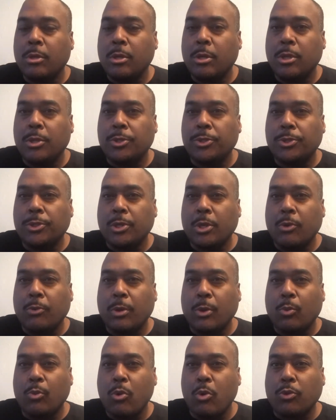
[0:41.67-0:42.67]
So
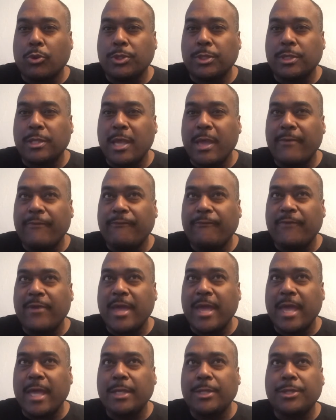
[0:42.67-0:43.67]
it works that
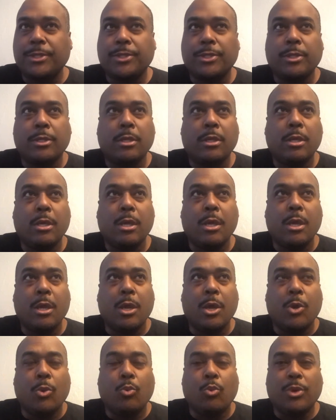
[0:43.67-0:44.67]
fast.
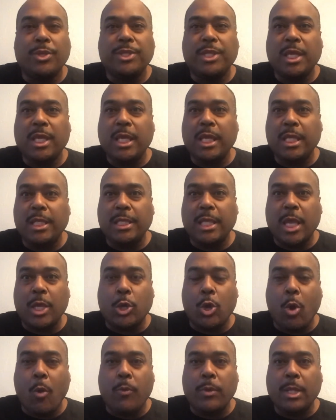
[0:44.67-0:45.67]
What did he take
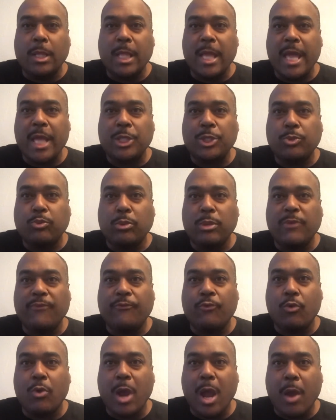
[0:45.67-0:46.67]
over the last
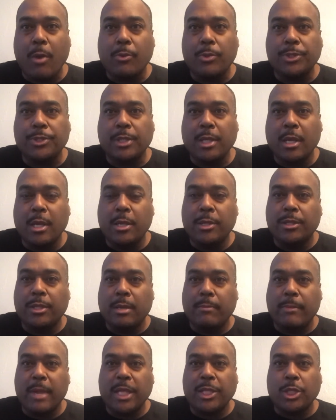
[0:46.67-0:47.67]
24 hours to
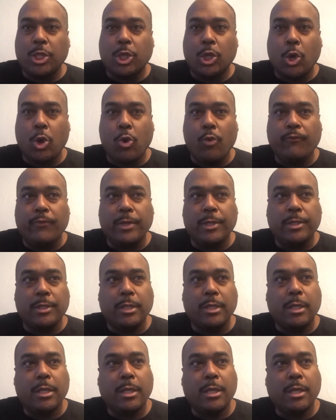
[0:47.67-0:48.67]
make the COVID
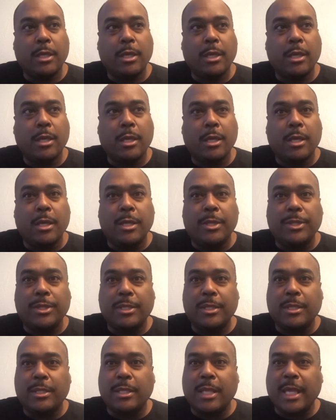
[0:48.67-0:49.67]

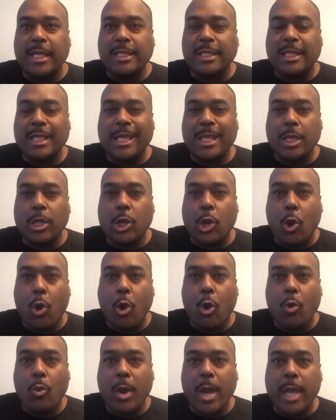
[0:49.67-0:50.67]
19 go
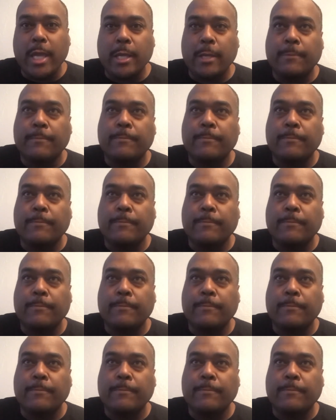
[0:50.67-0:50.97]
away?